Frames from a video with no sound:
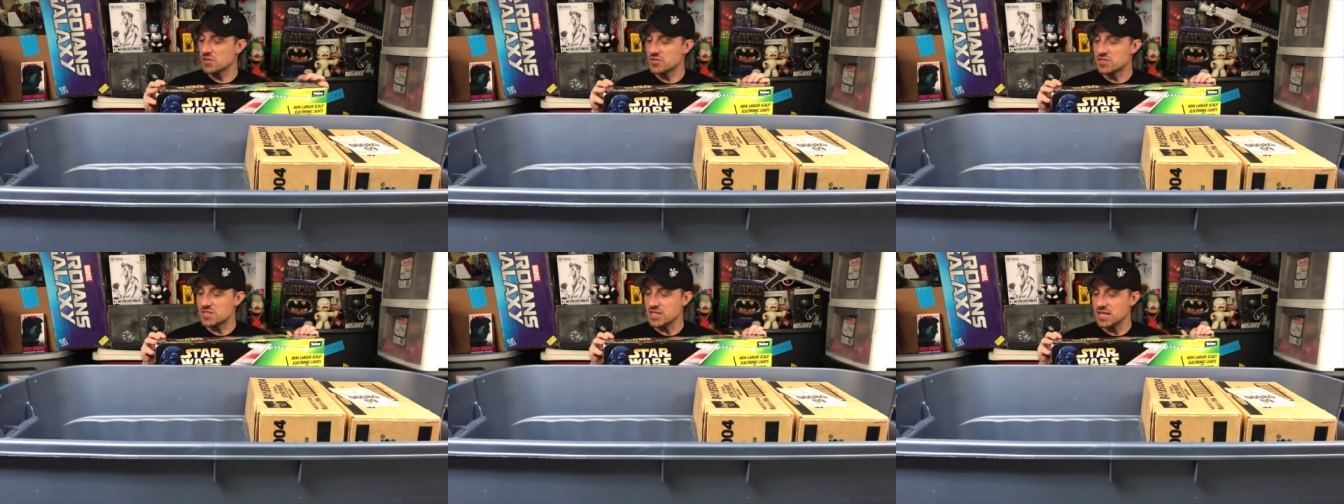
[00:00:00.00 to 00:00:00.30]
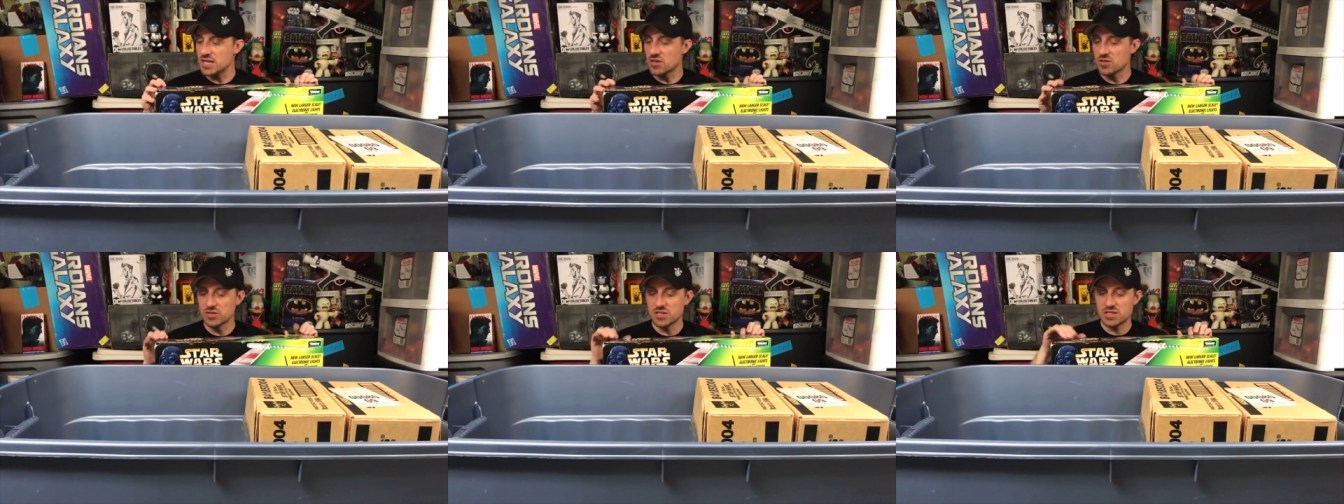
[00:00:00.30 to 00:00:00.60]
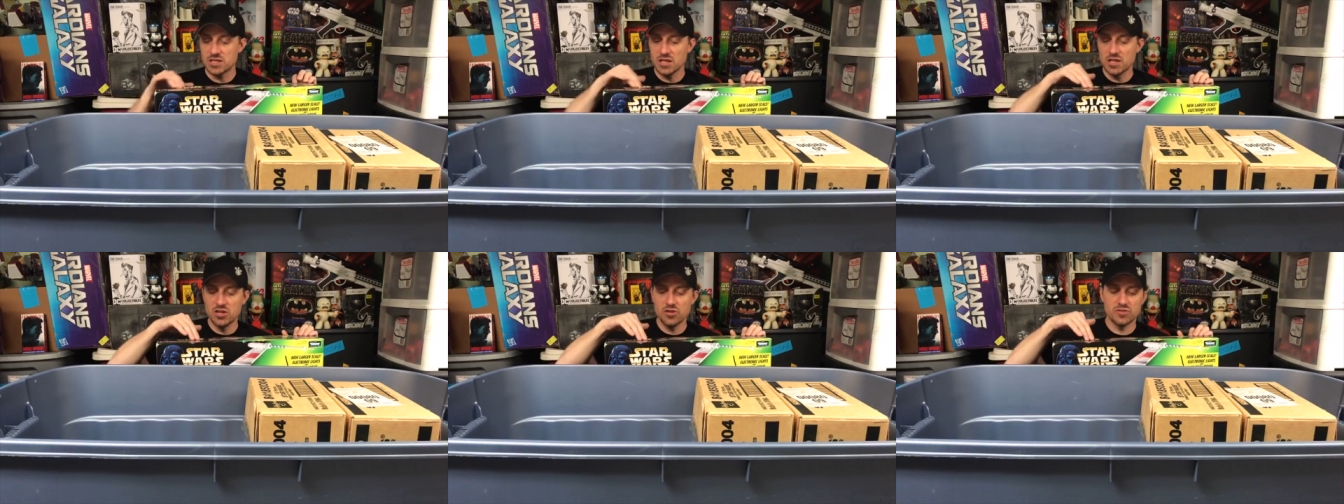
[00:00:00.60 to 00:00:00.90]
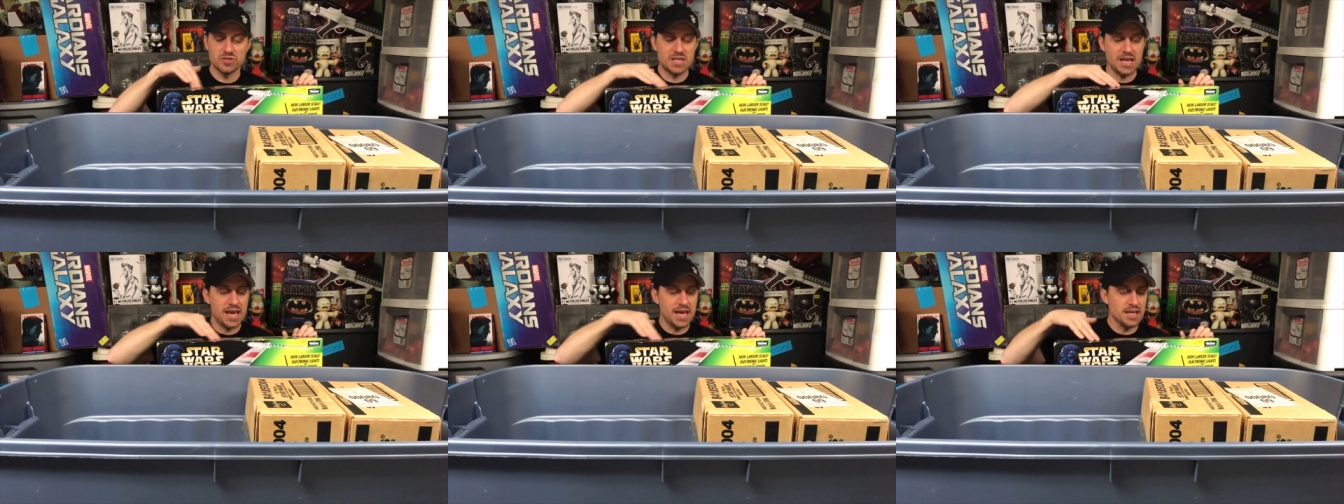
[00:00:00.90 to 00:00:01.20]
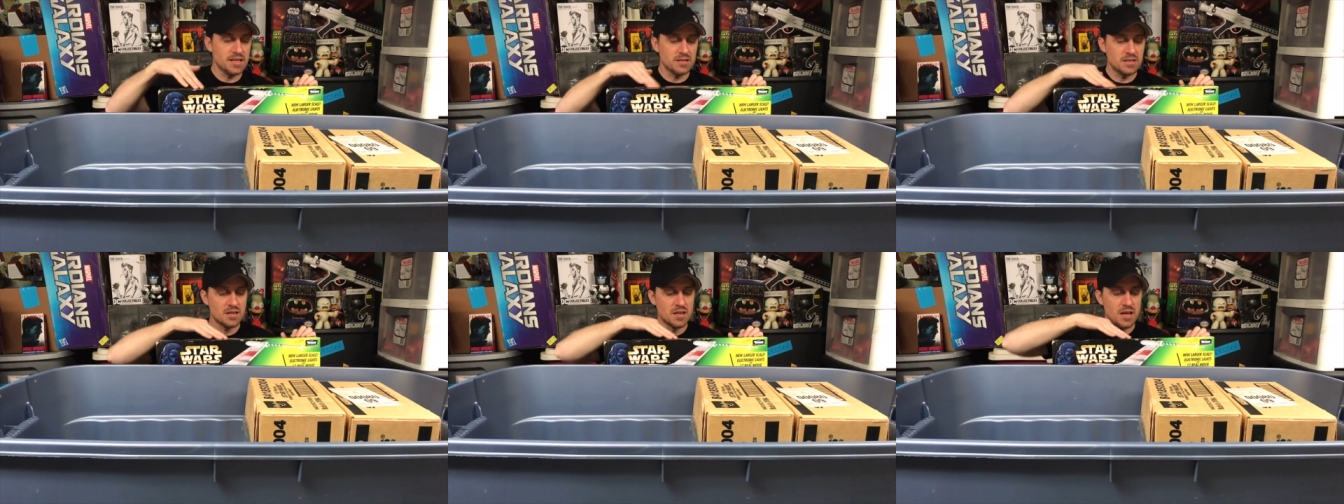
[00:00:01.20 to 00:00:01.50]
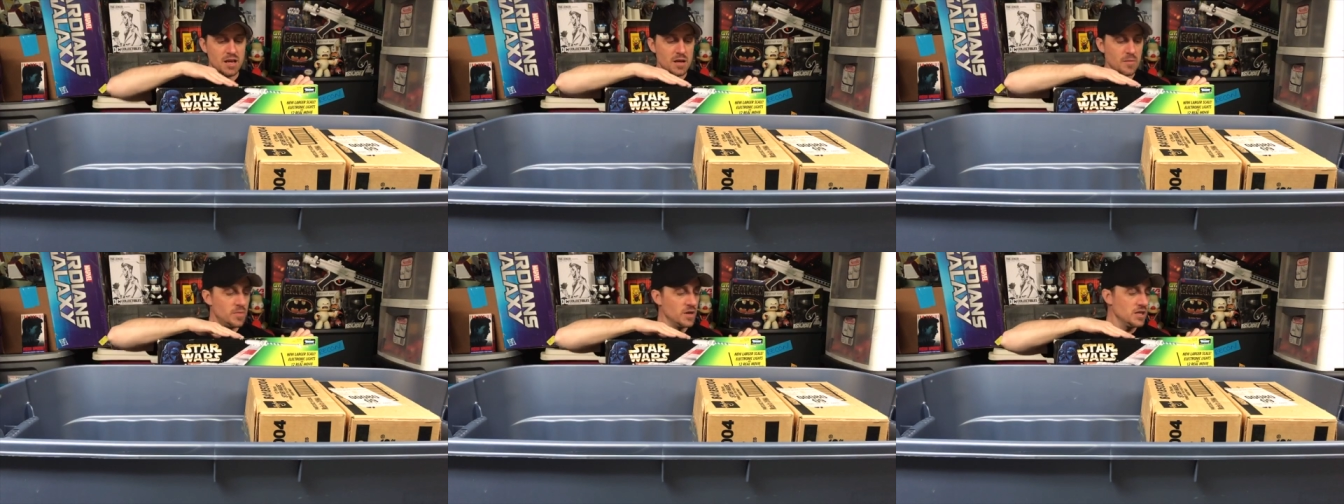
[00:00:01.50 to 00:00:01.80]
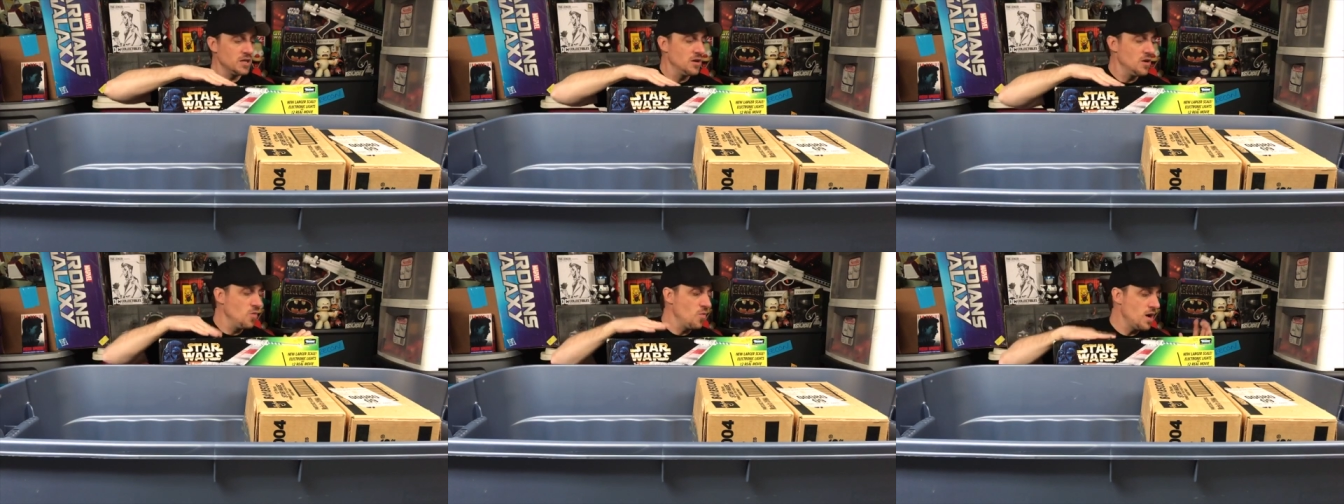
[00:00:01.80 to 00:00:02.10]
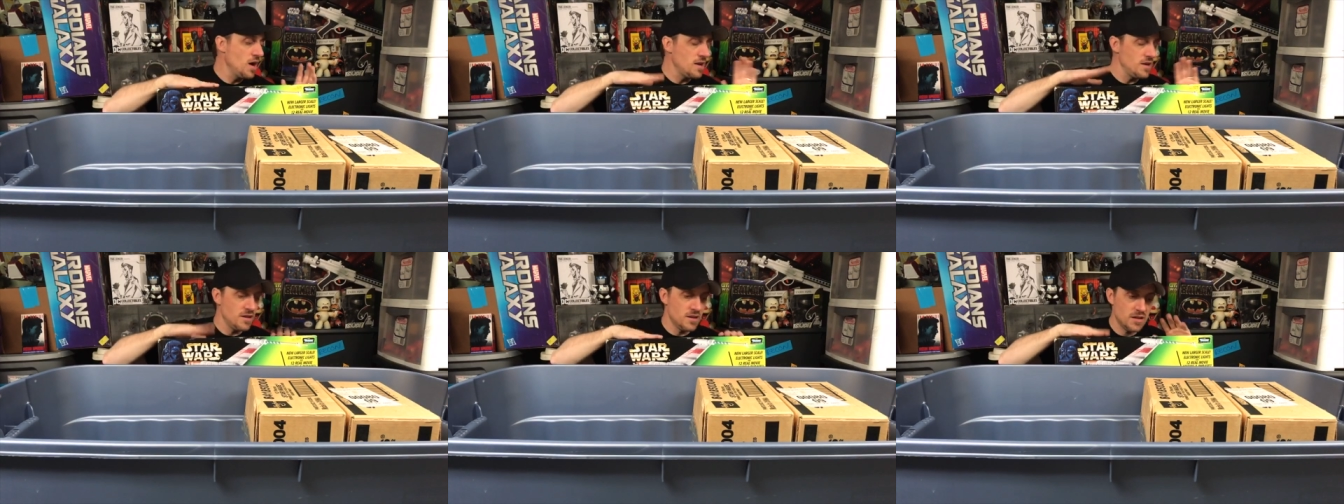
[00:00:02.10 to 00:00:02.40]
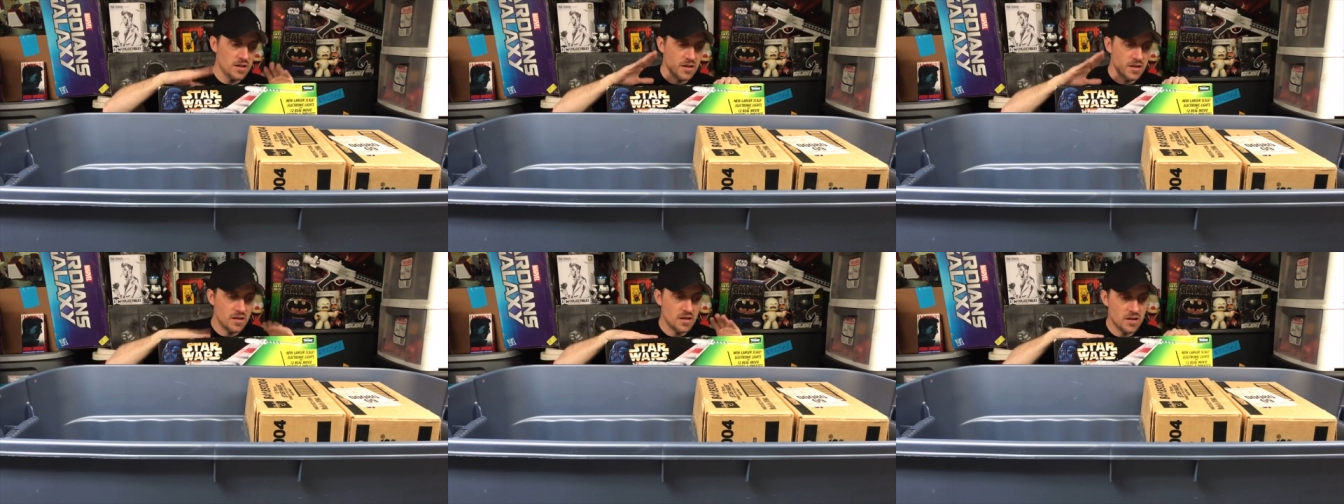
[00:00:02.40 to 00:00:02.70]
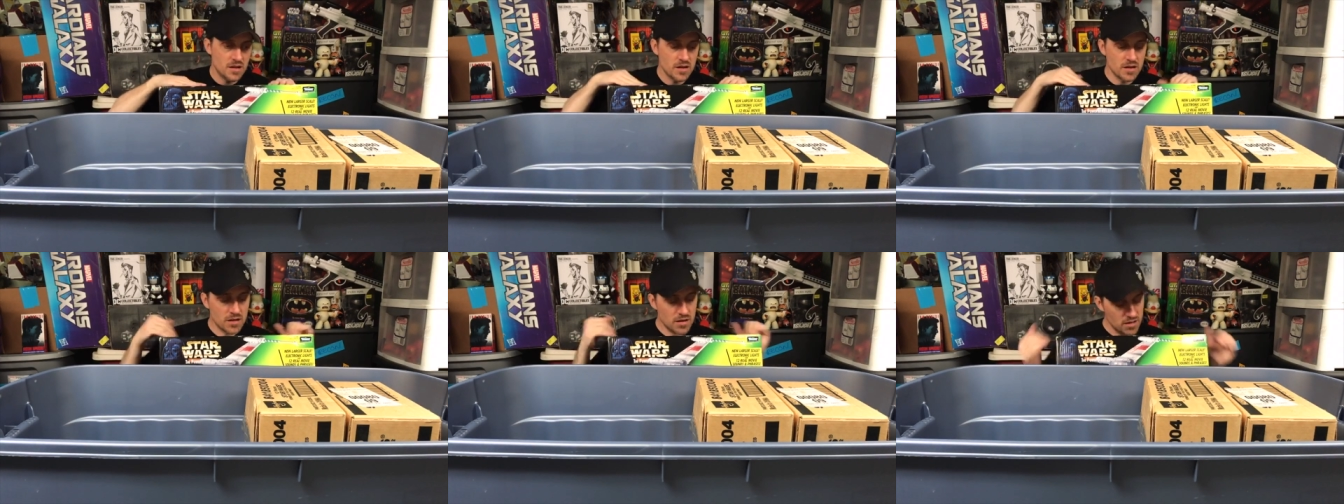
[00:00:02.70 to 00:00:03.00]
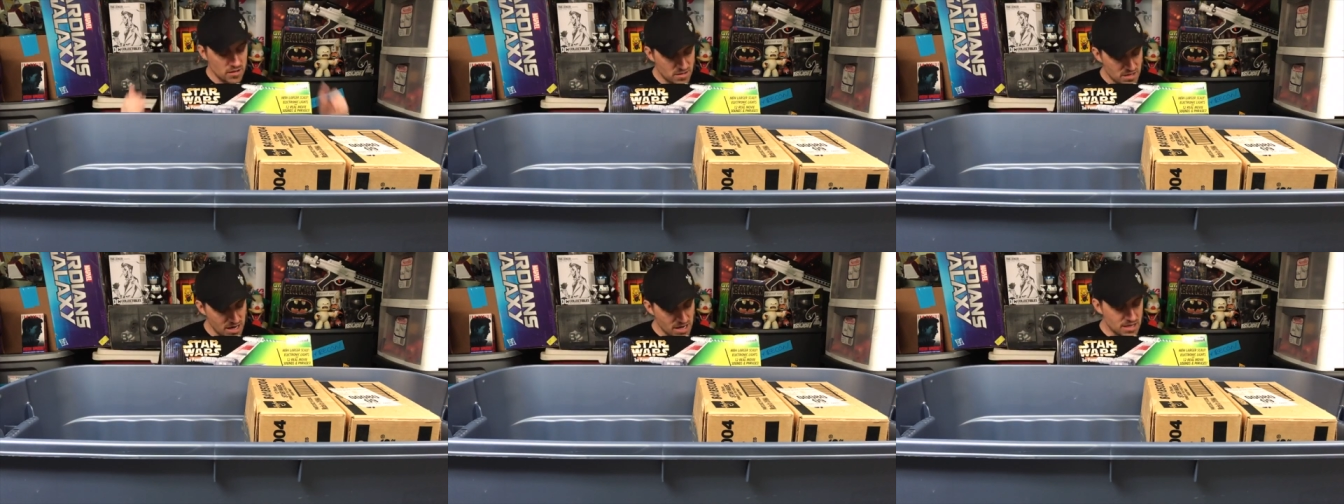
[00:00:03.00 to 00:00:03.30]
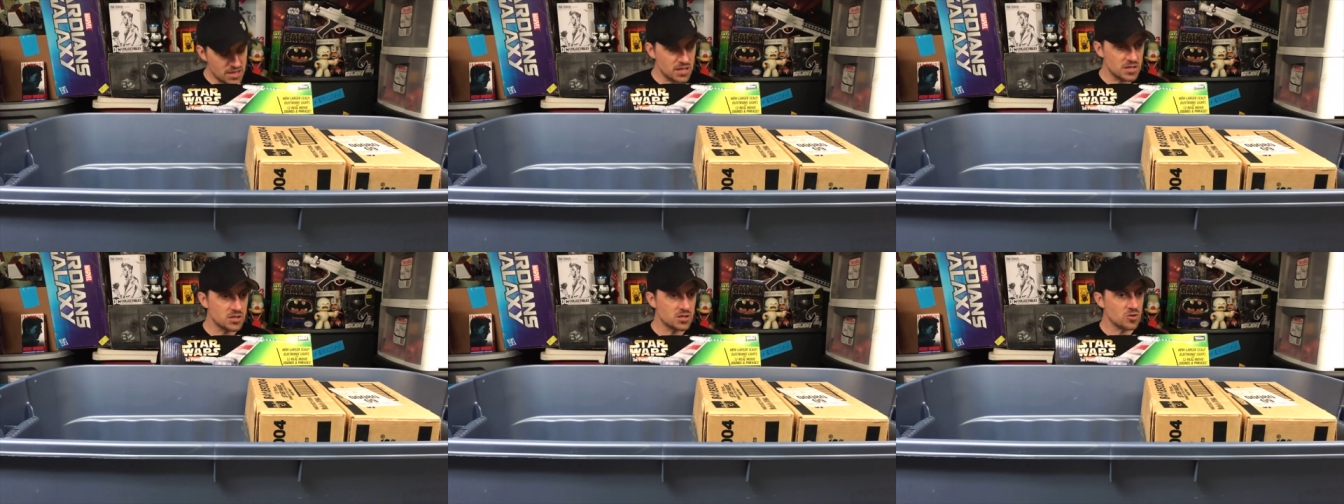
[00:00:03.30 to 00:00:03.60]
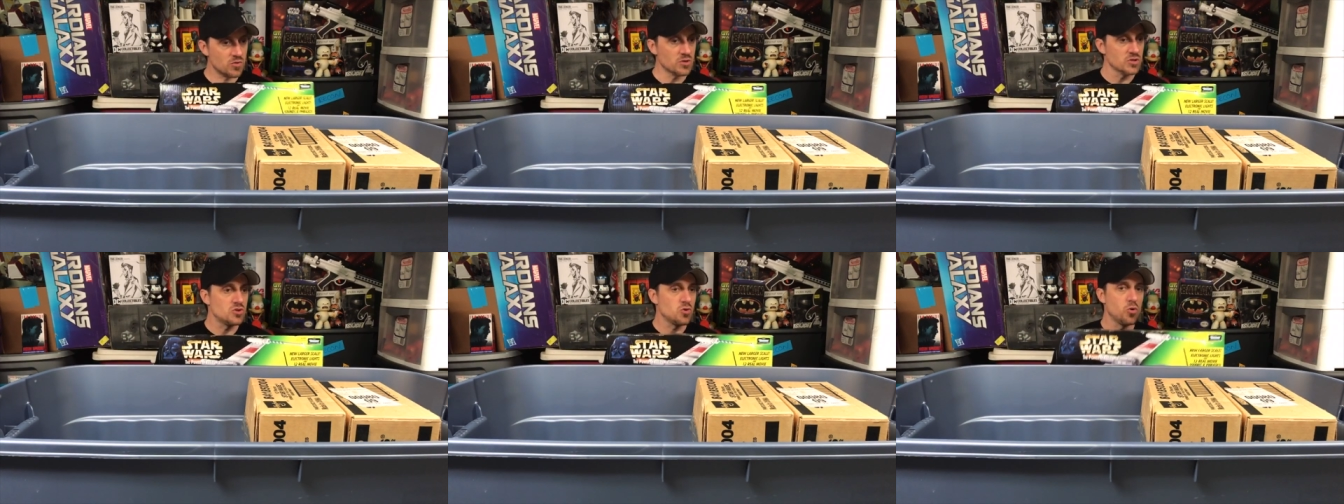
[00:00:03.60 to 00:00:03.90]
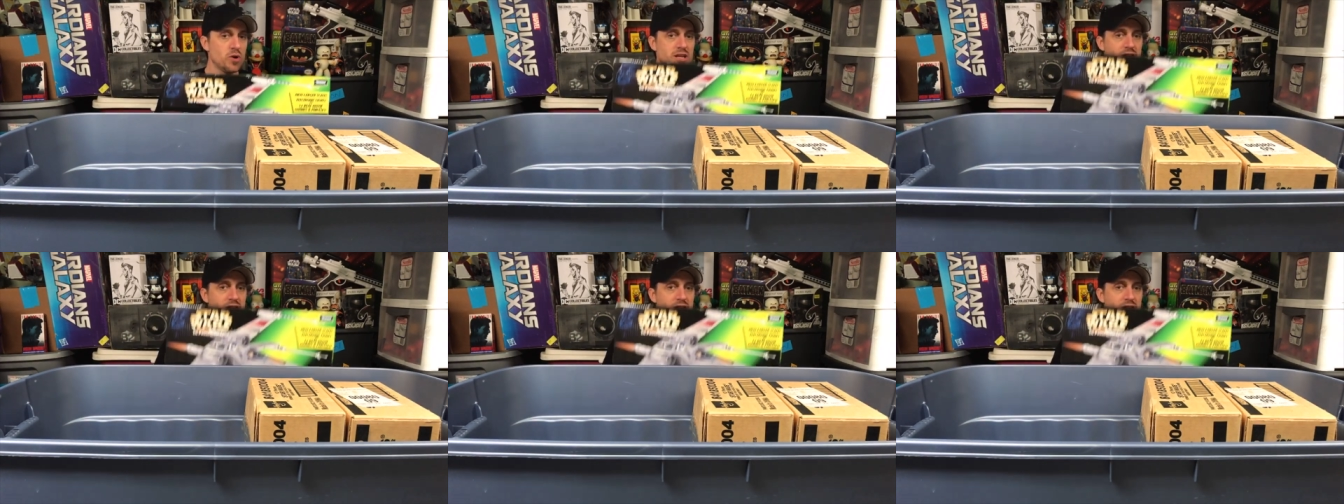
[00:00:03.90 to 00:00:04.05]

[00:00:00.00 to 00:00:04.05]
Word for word: sealed. It's a little dinged, but you know what? Take this to a toy